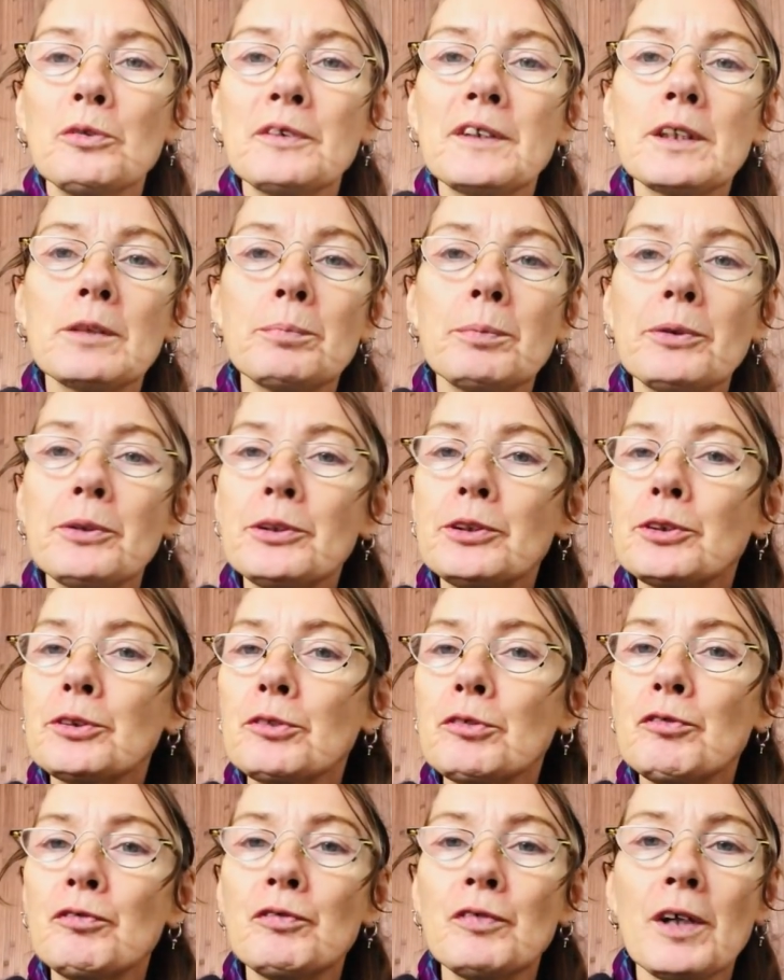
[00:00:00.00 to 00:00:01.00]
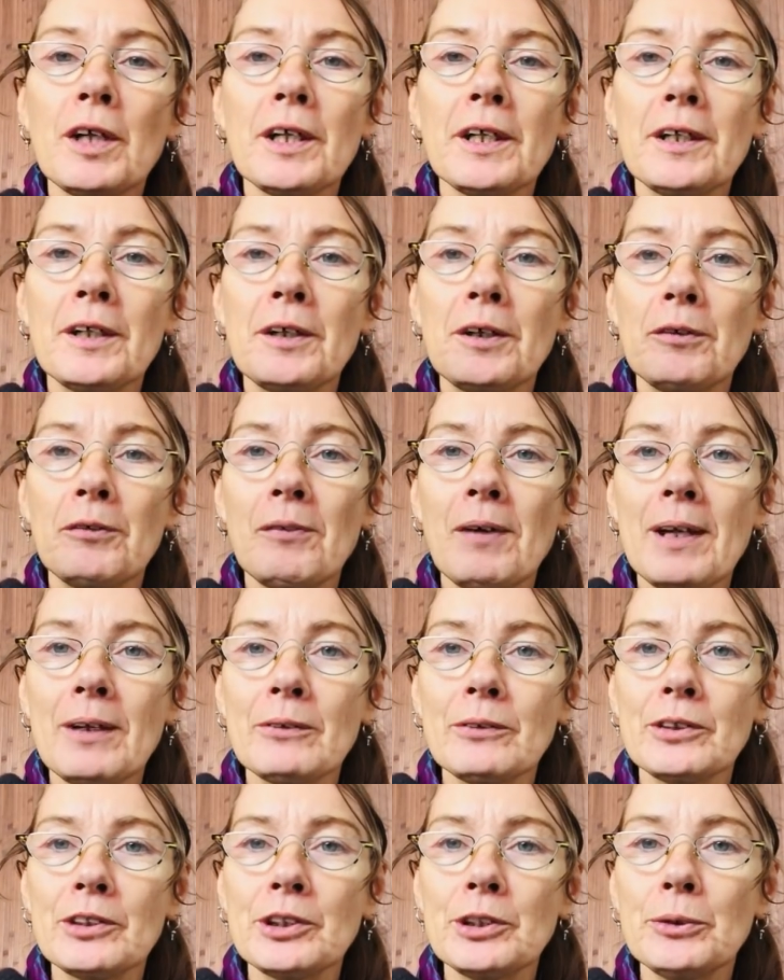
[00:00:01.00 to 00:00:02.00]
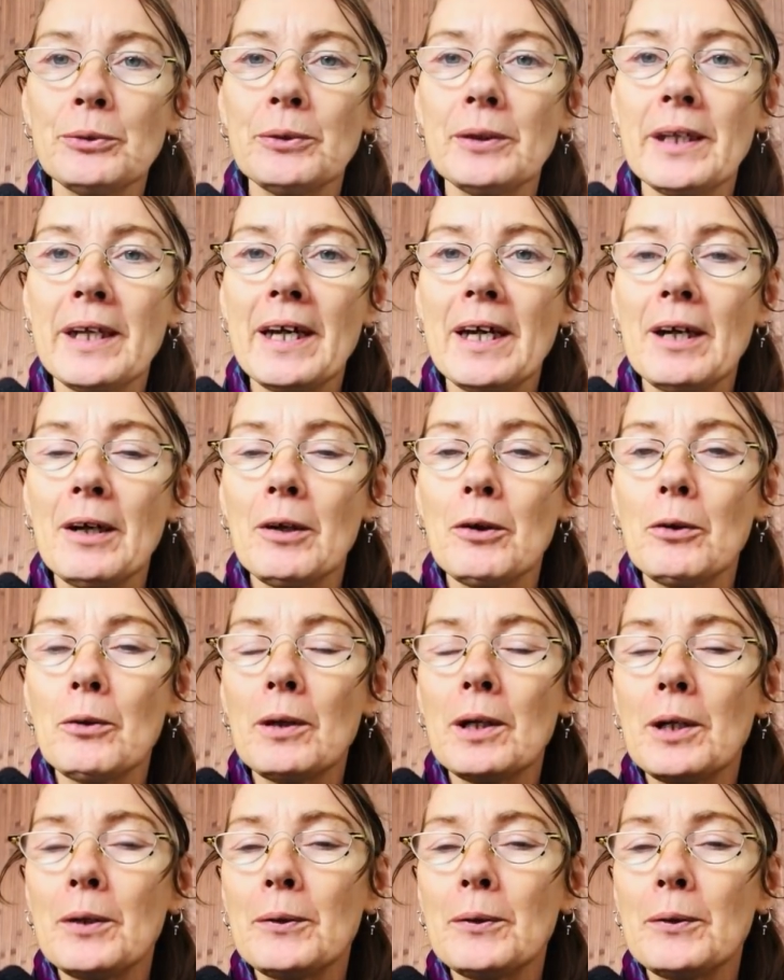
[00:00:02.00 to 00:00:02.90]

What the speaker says: of spiritual fire around you now,